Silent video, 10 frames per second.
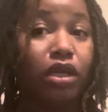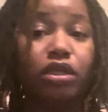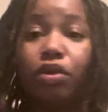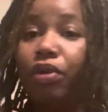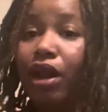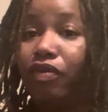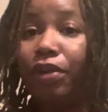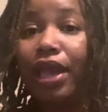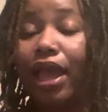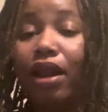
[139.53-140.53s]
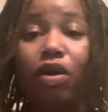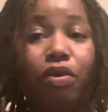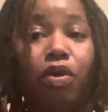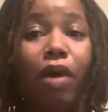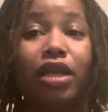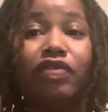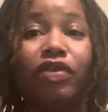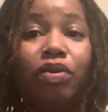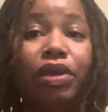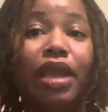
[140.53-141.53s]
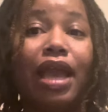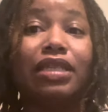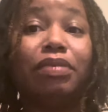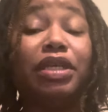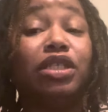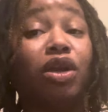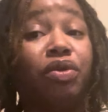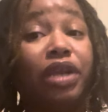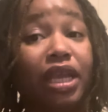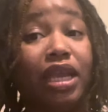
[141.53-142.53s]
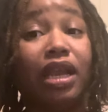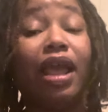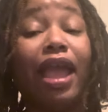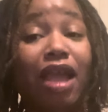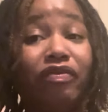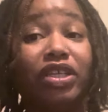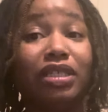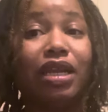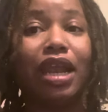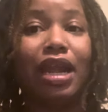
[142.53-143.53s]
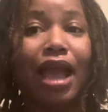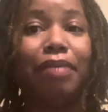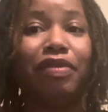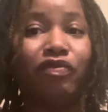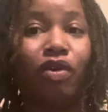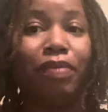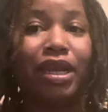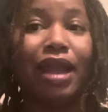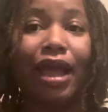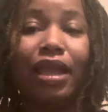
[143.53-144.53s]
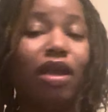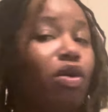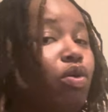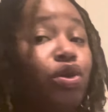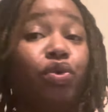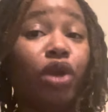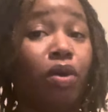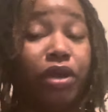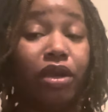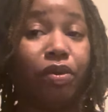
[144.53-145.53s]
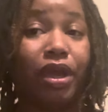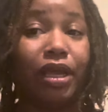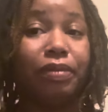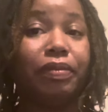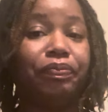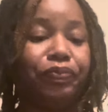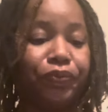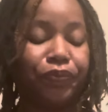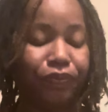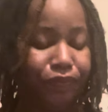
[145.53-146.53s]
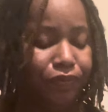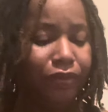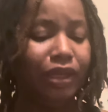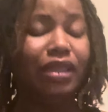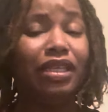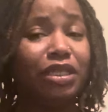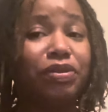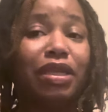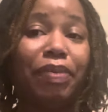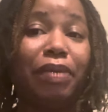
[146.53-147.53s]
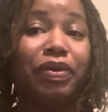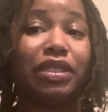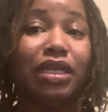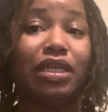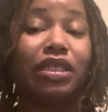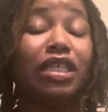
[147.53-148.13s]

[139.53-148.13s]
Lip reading: So whatever we had homework wise for the week had to be turned in every Sunday night before midnight, or you don't get credit. This was a big percentage,